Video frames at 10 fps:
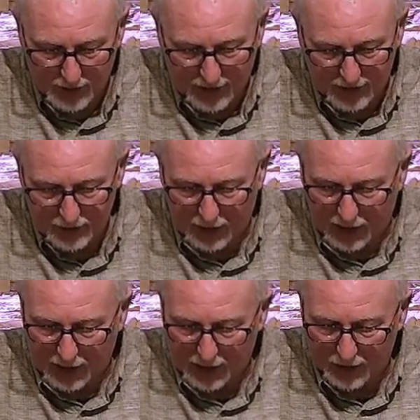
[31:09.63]
and
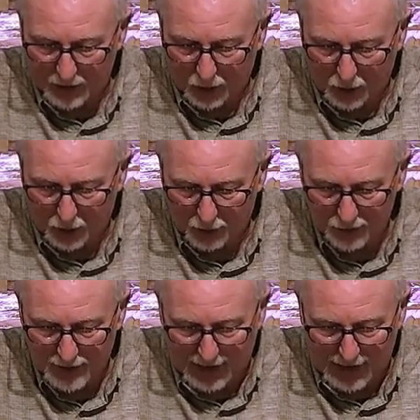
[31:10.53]
I are
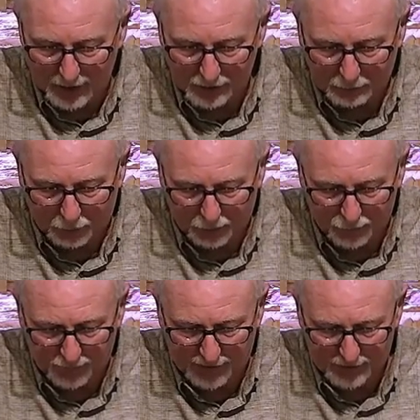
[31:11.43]
not
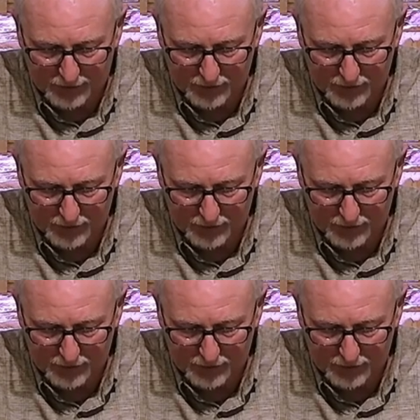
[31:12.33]
perfect.